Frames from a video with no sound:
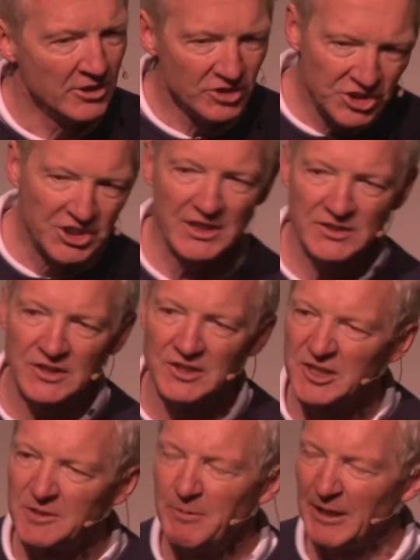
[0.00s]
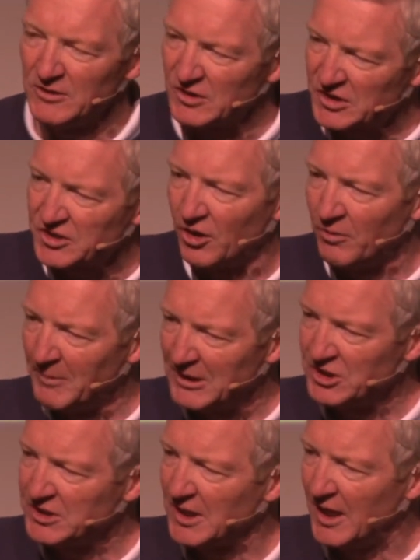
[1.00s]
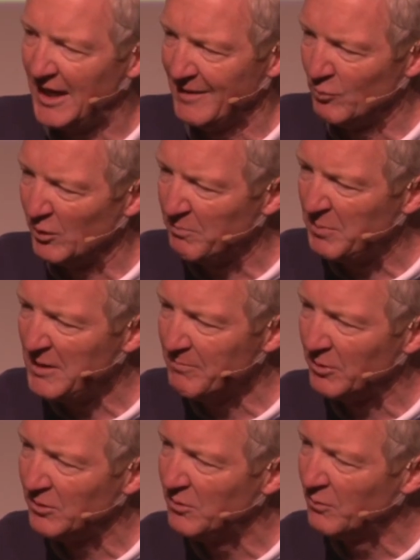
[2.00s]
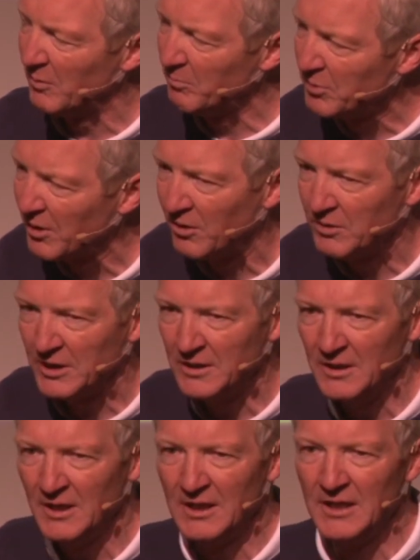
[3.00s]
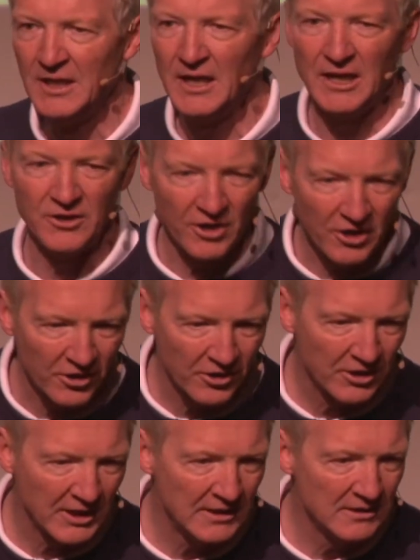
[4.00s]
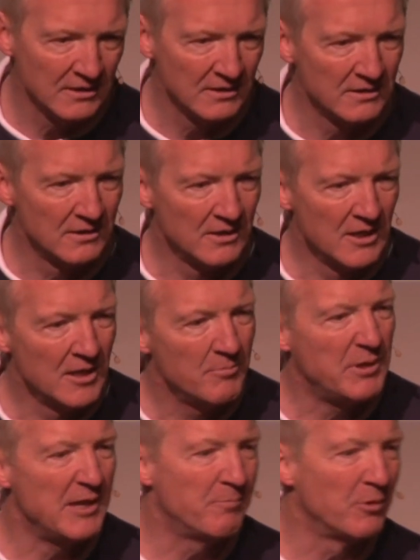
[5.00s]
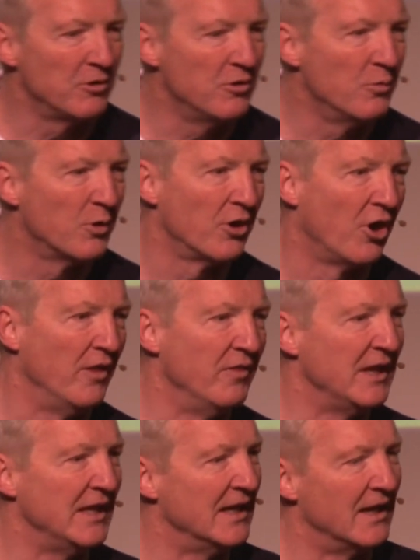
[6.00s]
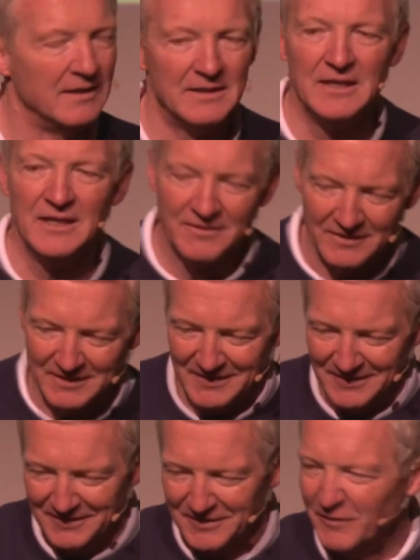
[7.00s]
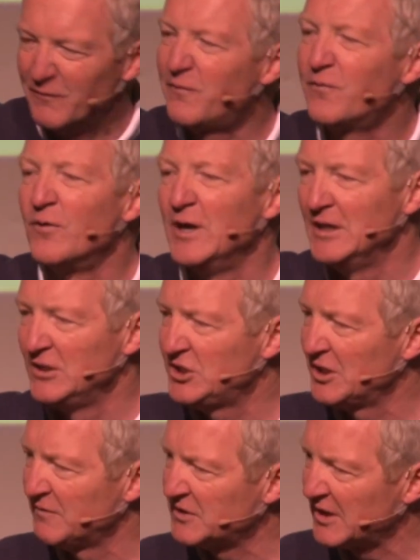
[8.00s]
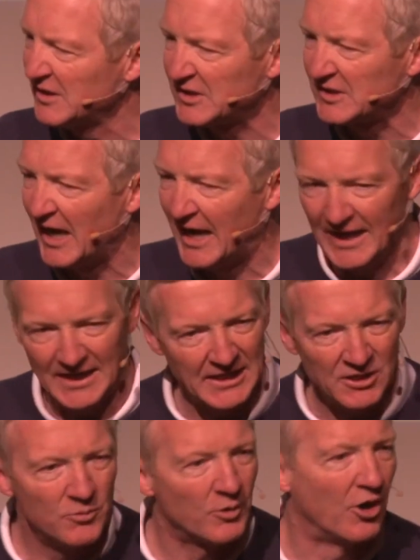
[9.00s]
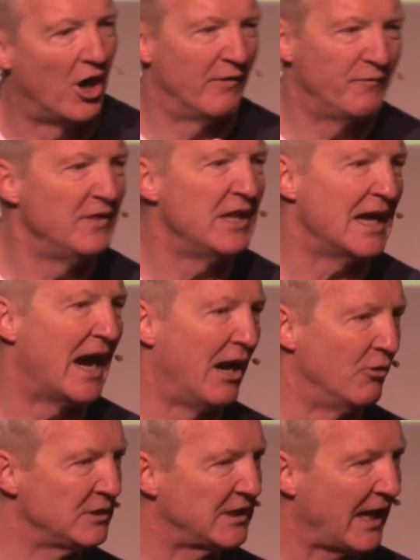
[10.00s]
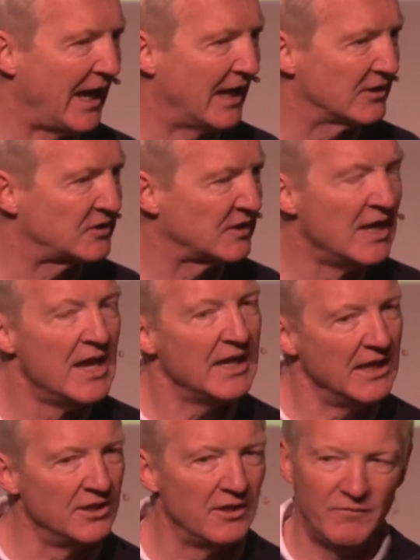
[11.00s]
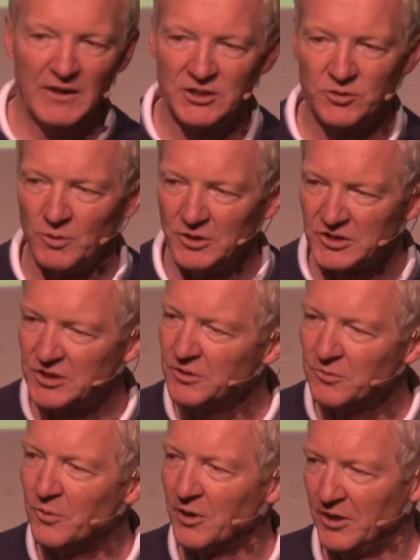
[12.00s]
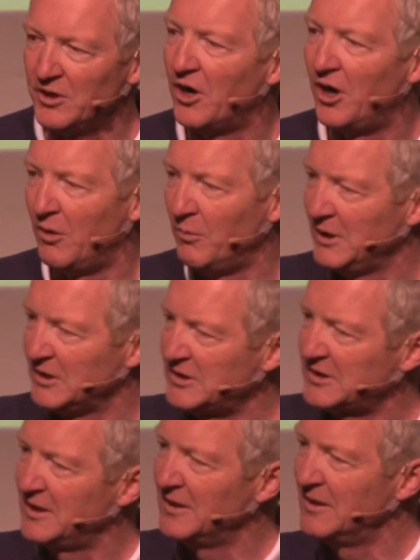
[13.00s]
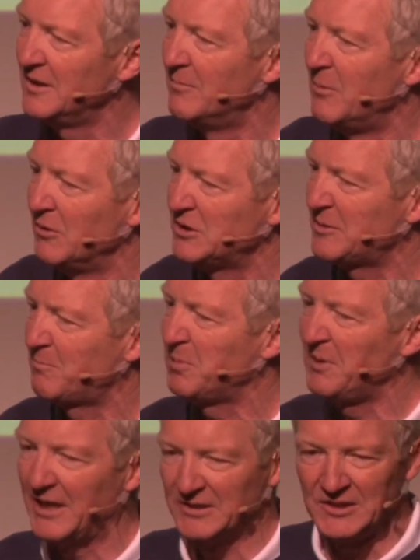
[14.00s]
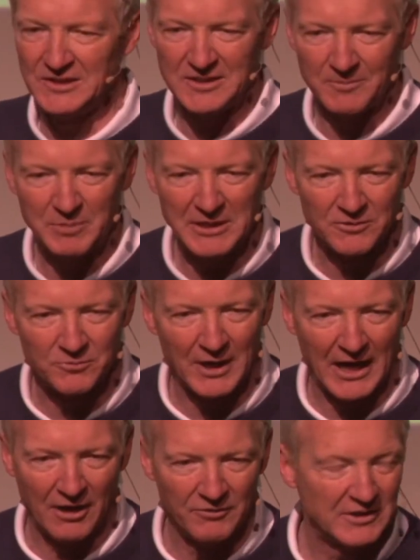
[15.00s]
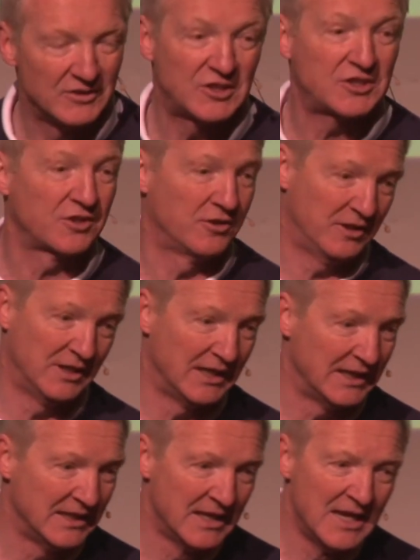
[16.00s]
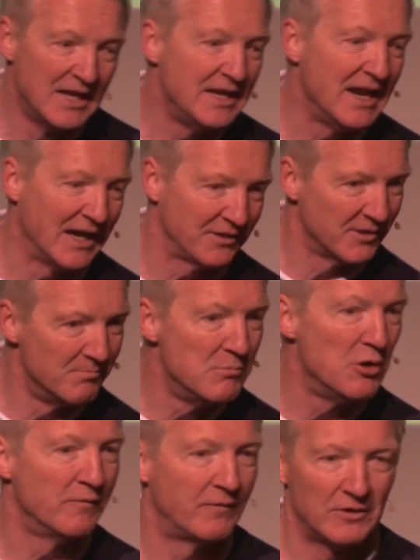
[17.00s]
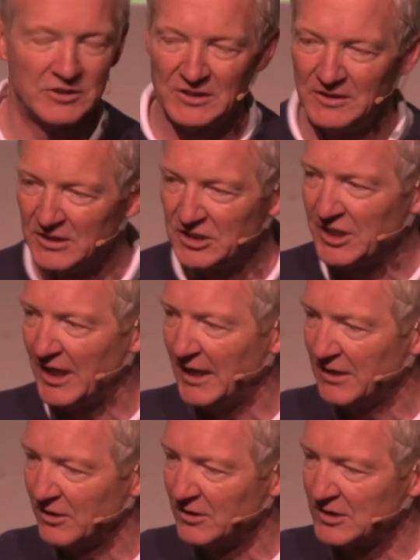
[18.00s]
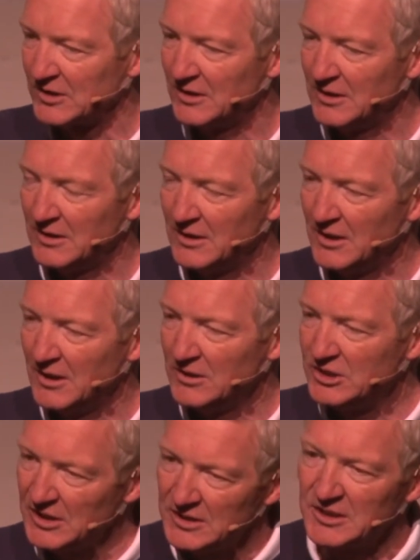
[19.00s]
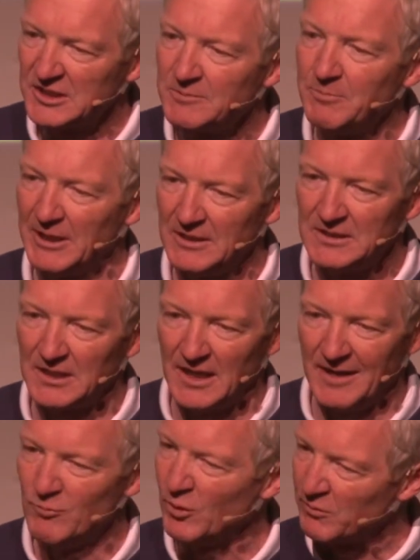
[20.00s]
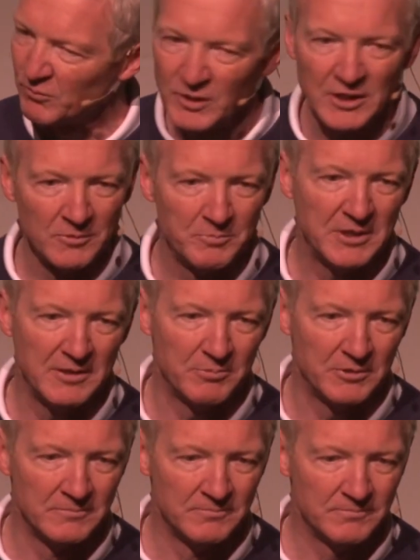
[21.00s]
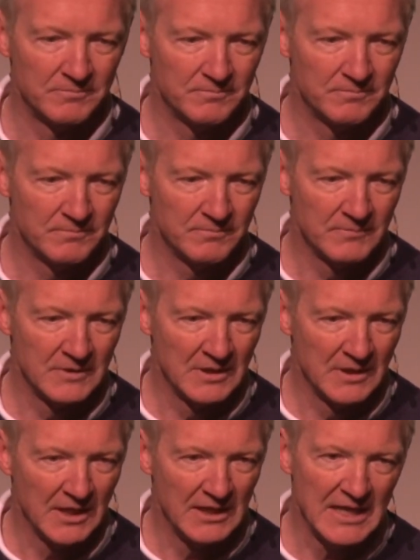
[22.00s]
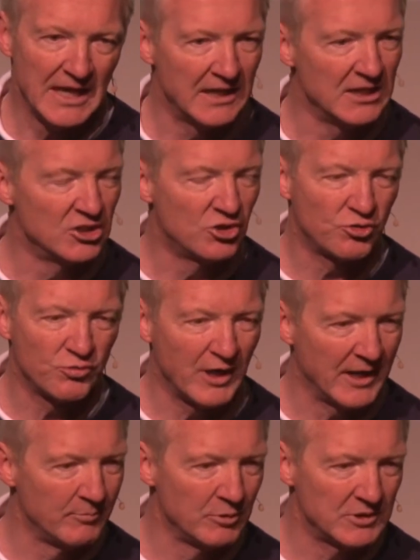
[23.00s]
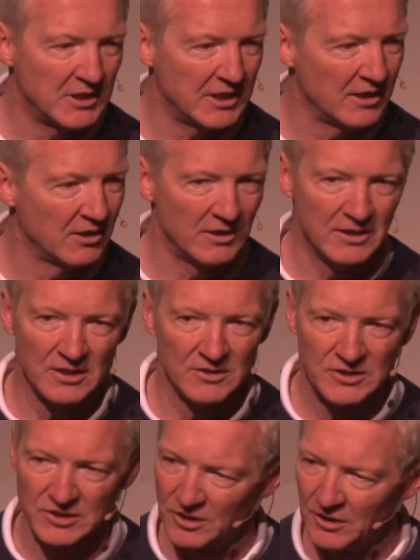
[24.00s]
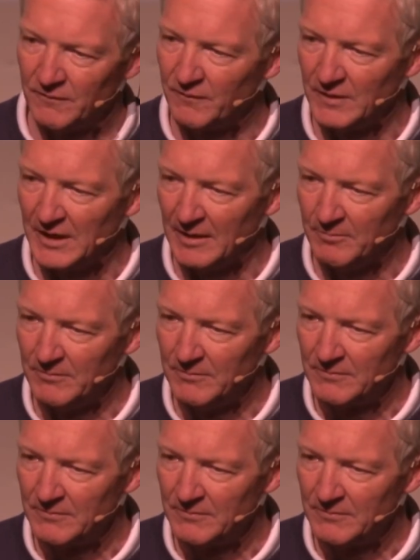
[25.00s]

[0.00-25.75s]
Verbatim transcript: Jesus spent so much time with people who were broken, and hurting, people who were on the, uh, the fringe of society, who were often the outcasts, individuals who weren't always the, the most pleasant to be around, and certainly not the movers and the shakers. Jesus spent time with real people, and he had incredible care and concern for them.